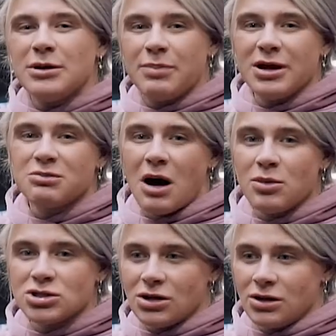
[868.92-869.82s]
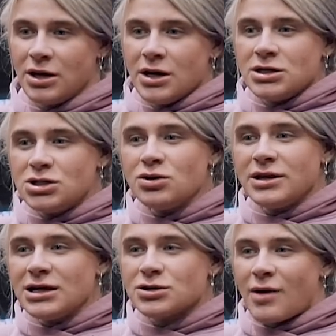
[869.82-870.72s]
you build more muscle. Do
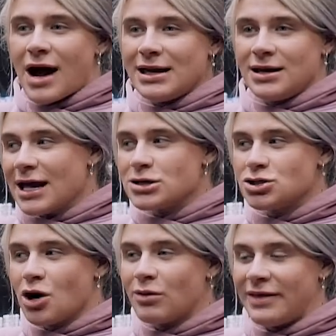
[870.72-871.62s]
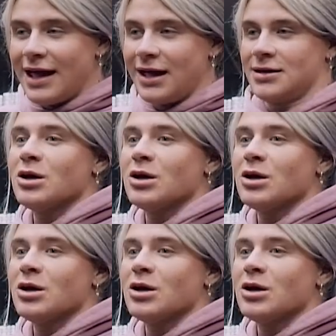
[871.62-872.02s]
things right, get strong with it,